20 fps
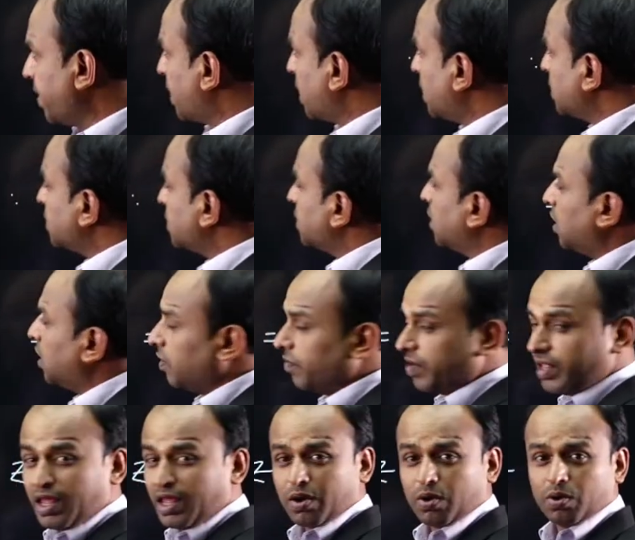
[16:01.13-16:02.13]
Because uh,
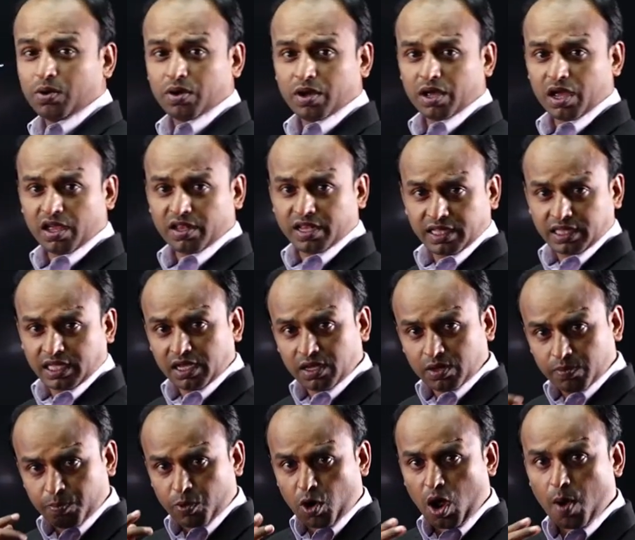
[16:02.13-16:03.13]
whether or
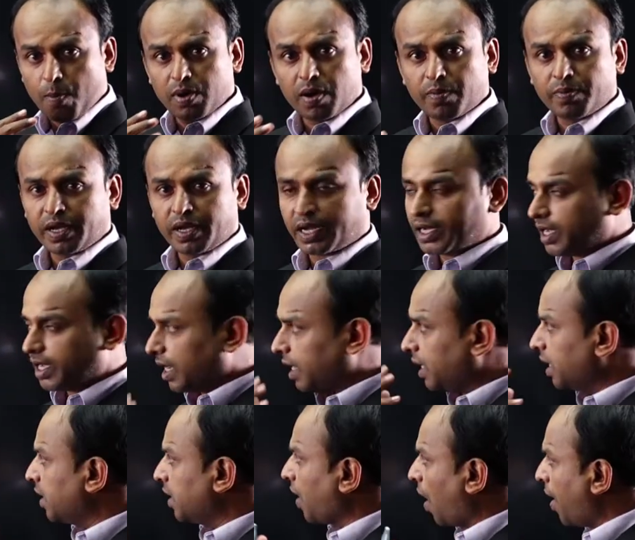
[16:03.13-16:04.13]
anything problem
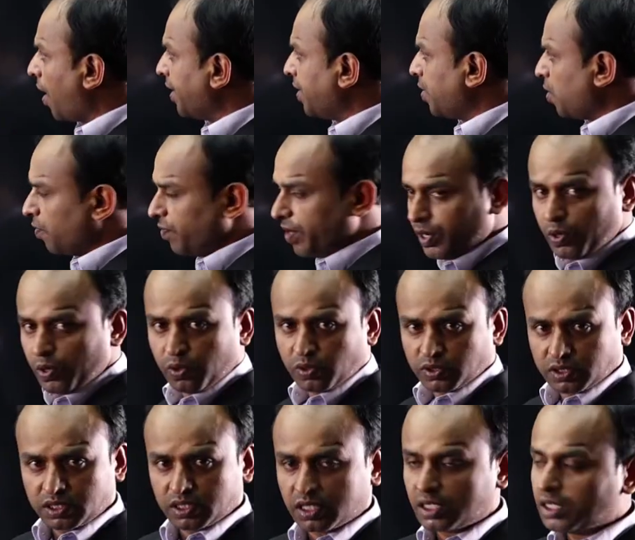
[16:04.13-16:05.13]
technically, audio, video.